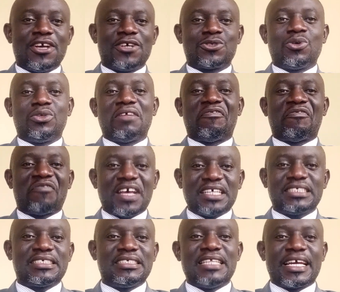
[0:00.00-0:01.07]
So the
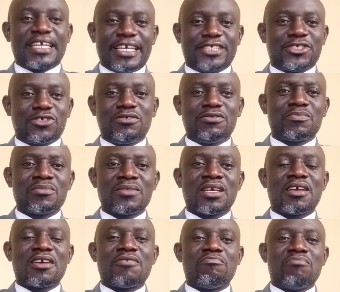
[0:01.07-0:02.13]
first negation
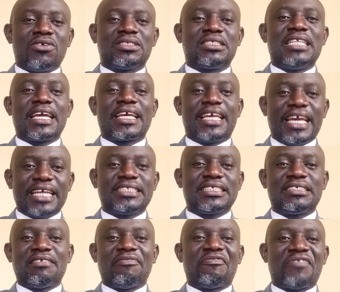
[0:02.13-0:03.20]
must
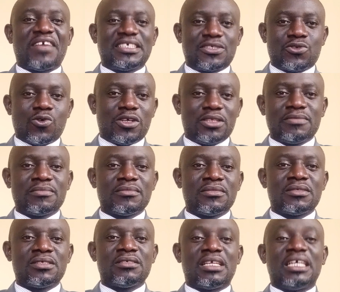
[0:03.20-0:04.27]
negate the first one,
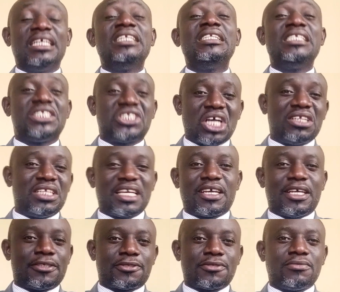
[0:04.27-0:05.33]
the initial
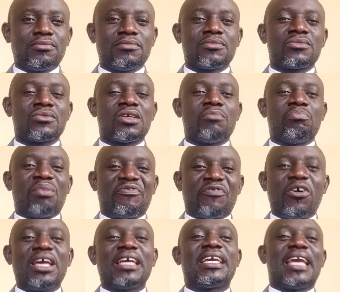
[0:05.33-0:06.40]
negation,
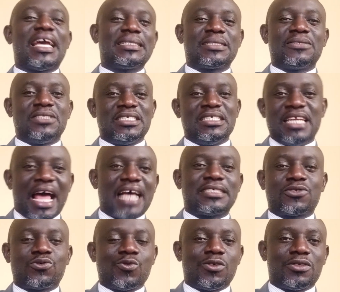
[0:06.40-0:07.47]
before it gets to the
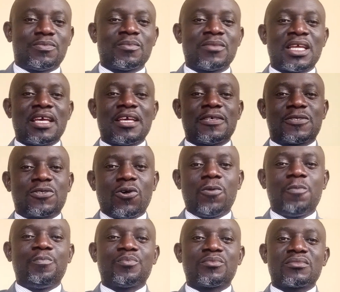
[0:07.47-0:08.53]
last one.
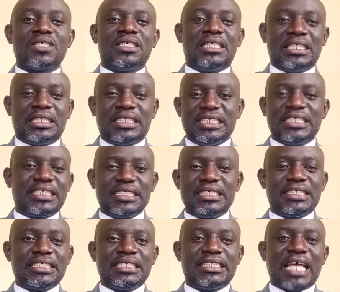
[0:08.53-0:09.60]
So the
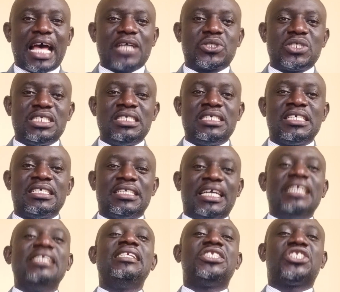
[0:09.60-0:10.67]
thesis is actually
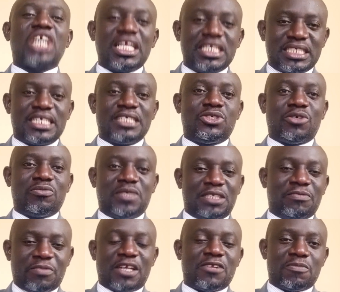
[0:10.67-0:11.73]
the initial stage of
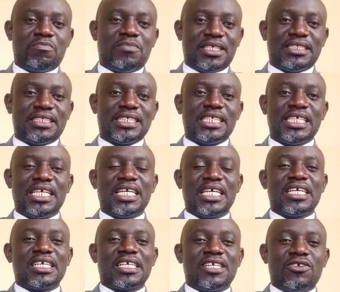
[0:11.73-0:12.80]
development.
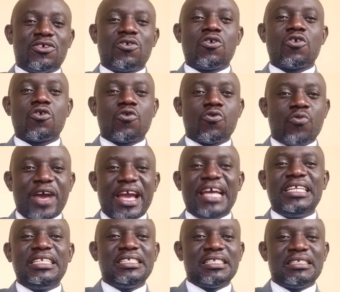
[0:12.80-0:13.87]

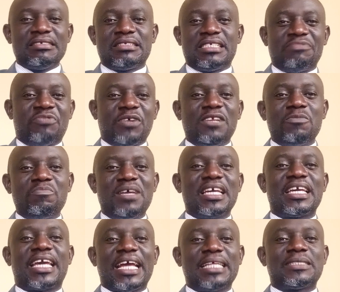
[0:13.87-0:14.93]
When
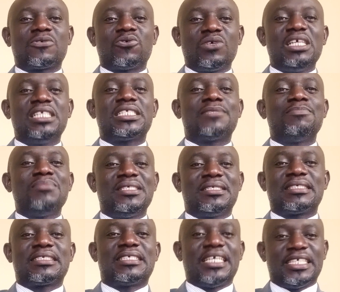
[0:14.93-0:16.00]
development gets to its mid
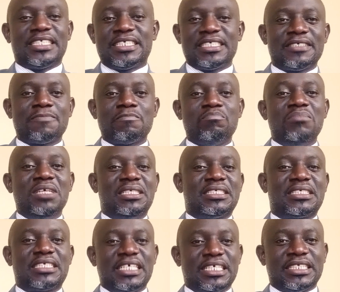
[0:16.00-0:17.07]
stage,
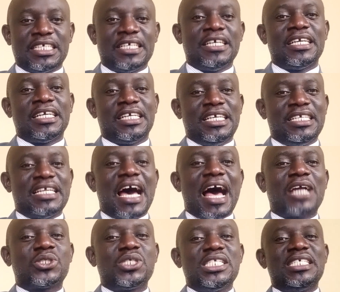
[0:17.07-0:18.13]
it
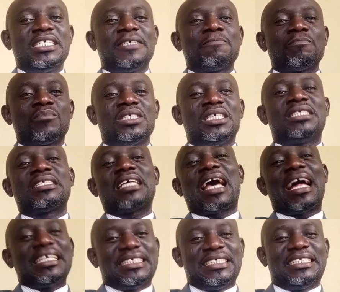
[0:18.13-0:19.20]
actually is
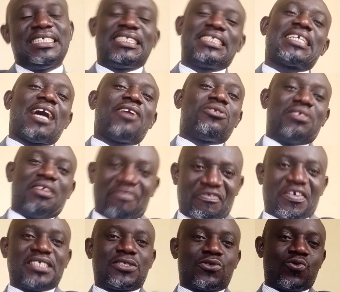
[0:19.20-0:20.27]
antithetical to the
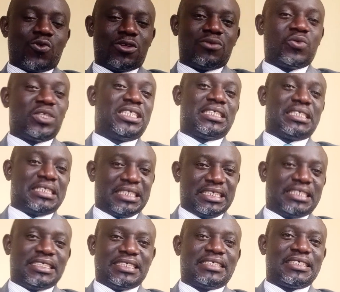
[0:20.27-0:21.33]
first one, which is the
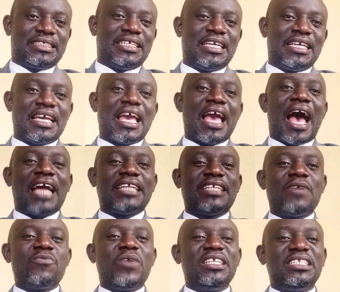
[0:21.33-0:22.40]
thesis. And
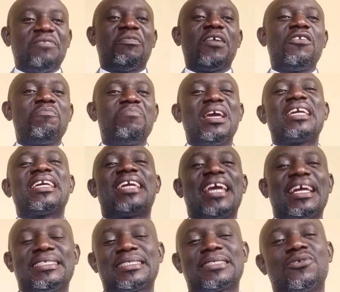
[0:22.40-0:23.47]
then when development
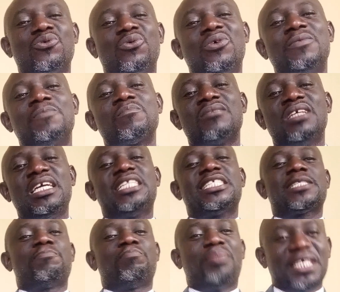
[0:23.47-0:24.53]
gets to
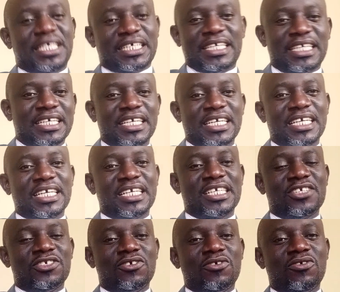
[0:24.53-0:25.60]
its peak,
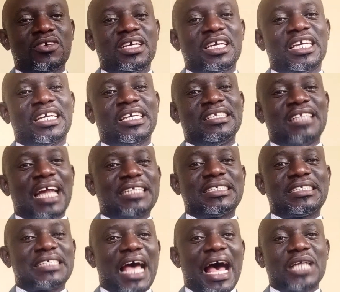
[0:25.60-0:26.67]
that
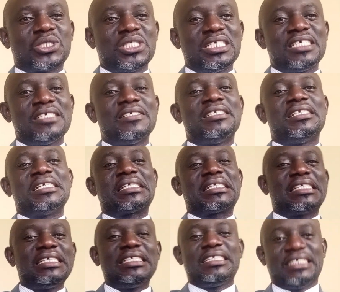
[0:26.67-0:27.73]
is actually the
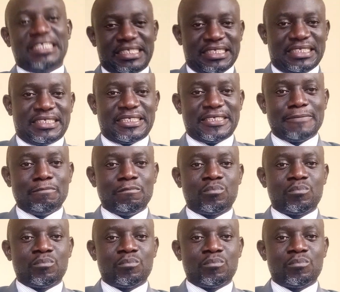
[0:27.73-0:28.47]
synthesis.